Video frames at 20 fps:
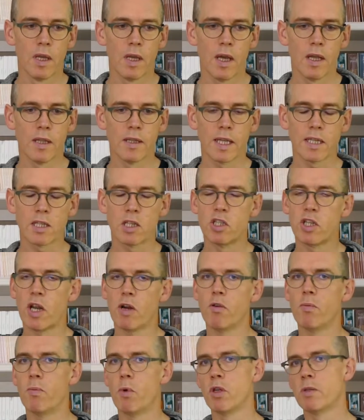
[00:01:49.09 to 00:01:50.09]
And that's a
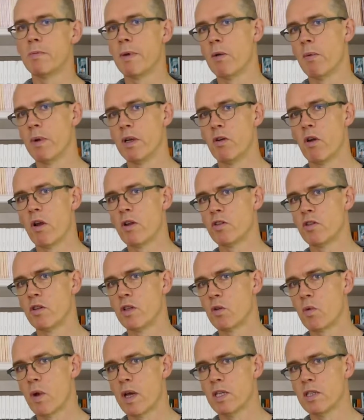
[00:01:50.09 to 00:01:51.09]
general point about when you're answering
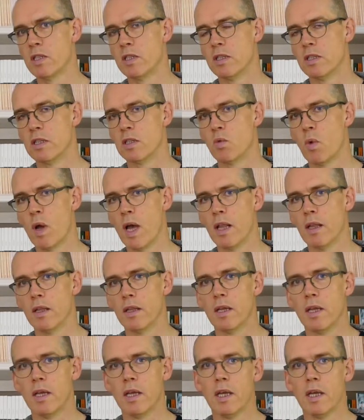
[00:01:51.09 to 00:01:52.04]
the questions as well.